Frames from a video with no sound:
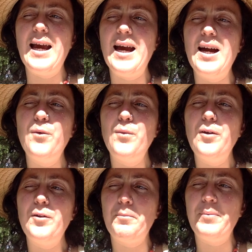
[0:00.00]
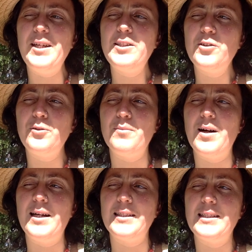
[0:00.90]
how will the beetle
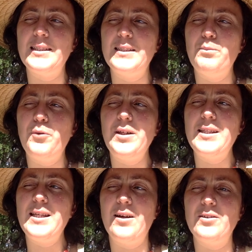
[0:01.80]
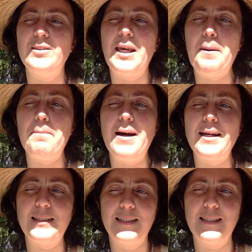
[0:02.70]
mites and springtails get
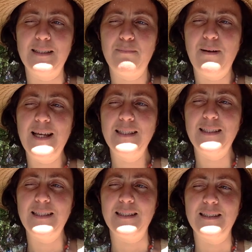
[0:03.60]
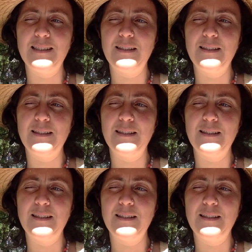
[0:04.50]
back to these places?